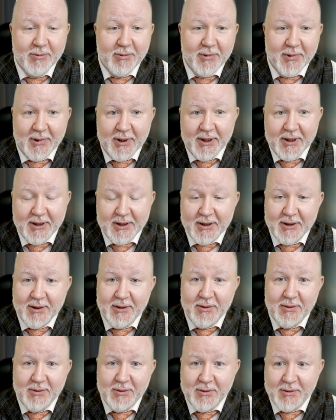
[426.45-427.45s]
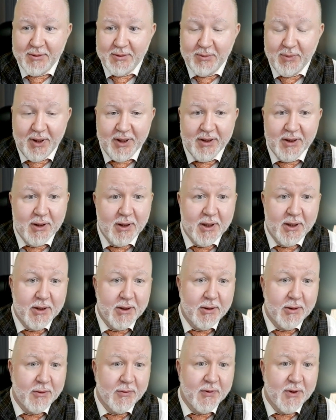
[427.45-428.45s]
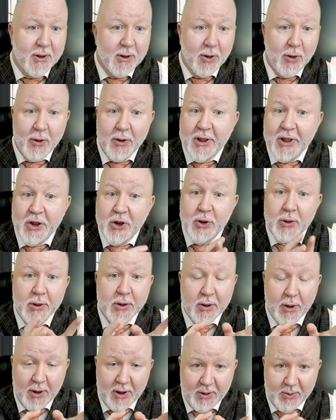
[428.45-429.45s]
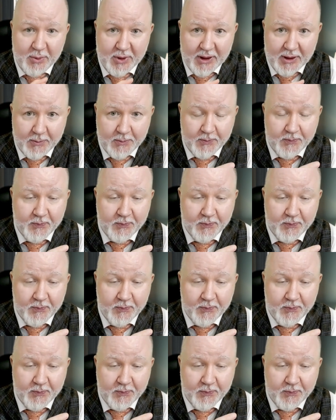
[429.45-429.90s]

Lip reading: at least by the letter of the law, it should not be.